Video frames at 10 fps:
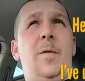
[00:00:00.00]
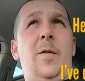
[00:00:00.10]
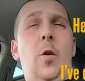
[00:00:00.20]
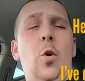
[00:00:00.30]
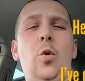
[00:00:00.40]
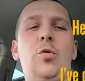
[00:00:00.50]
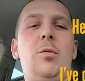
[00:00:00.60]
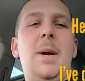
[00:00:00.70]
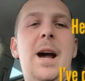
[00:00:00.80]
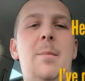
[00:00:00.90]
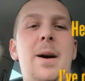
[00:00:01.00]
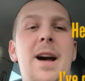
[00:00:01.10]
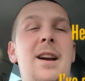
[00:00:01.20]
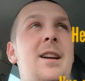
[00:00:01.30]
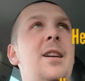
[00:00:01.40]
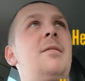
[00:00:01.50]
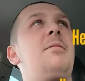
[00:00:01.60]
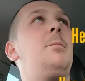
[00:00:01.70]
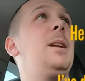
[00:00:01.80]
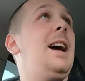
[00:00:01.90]
400 mile back
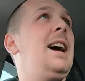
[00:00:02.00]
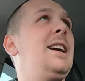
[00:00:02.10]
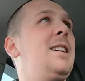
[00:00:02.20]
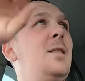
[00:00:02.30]
from Leg,